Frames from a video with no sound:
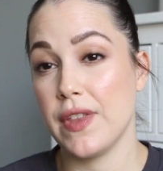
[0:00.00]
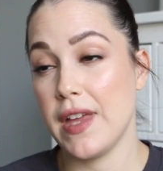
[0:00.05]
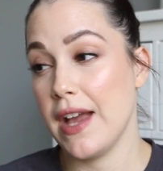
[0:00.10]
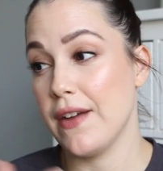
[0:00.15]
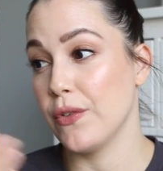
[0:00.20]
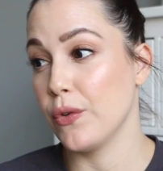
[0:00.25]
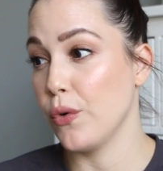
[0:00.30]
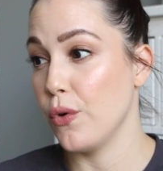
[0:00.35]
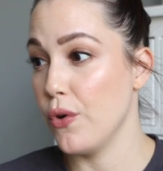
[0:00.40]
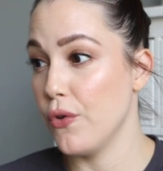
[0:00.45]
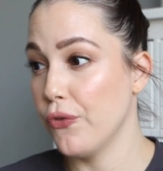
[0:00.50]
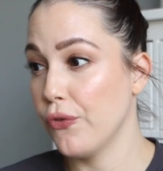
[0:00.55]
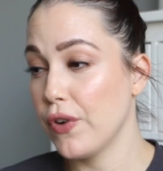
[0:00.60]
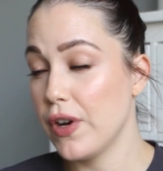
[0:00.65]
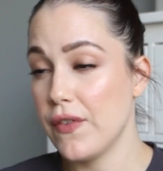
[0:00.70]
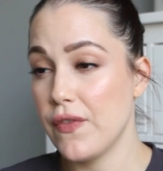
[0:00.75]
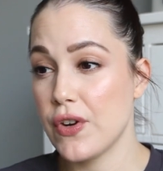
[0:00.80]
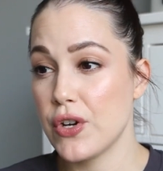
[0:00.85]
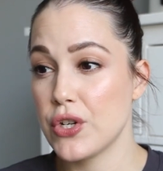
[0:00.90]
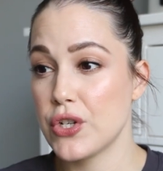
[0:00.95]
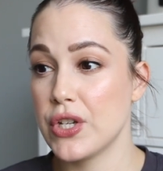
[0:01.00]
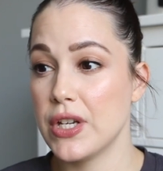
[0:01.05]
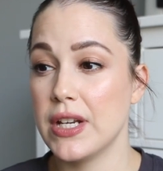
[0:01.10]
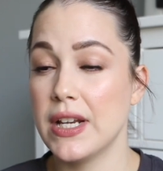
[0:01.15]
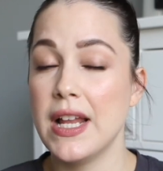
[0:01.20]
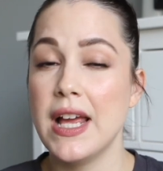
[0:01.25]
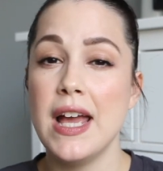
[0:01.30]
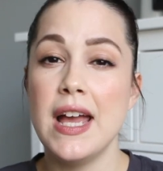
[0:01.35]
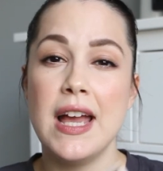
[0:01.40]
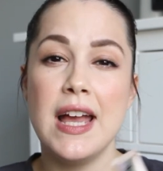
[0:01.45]
They have an oil-free
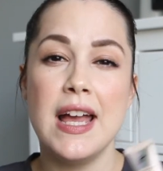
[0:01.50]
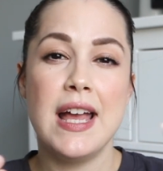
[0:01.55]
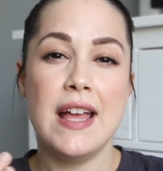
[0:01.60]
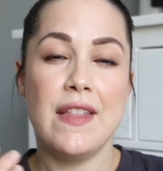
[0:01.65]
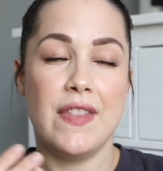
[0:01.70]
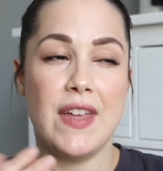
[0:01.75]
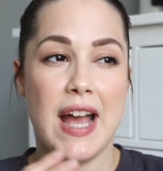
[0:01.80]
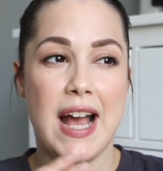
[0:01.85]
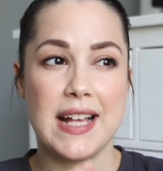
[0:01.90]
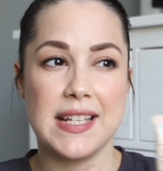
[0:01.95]
version that